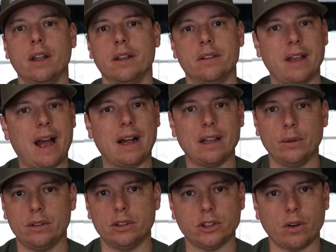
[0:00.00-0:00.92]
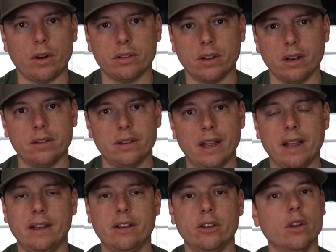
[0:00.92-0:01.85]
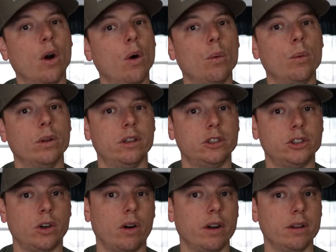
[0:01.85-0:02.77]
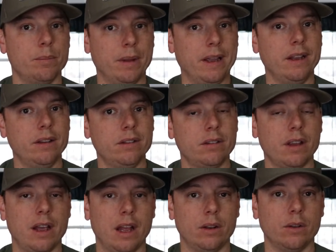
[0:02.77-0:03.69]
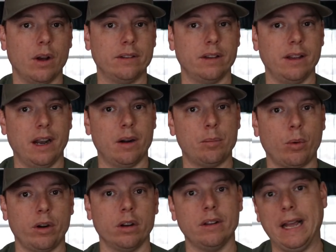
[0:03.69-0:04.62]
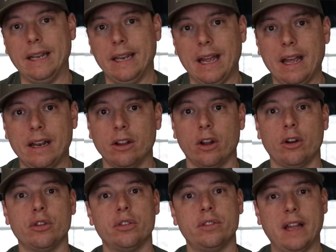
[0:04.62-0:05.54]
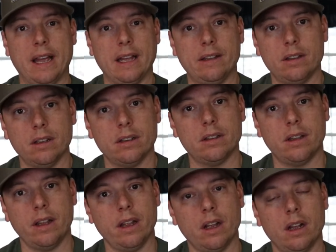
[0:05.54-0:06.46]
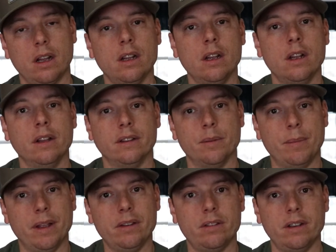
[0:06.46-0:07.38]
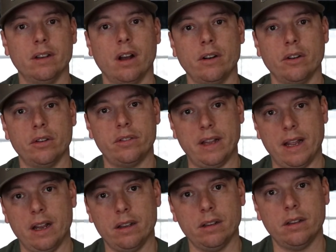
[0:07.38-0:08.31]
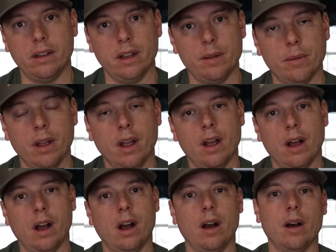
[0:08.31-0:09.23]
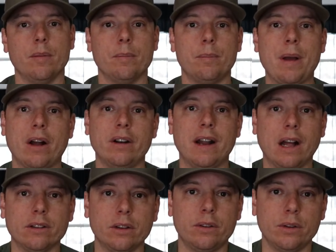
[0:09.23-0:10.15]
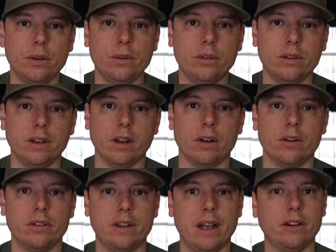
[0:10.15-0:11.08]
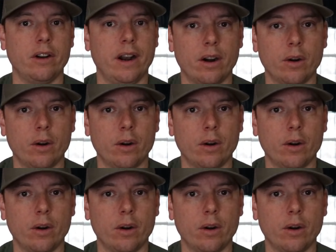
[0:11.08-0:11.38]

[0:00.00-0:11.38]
exactly what the chart's going to say. You need to know what the chart means. And at the airport you're landing at, you need to understand the the, uh, the mist. You need to understand the um, pattern altitudes. You need to understand their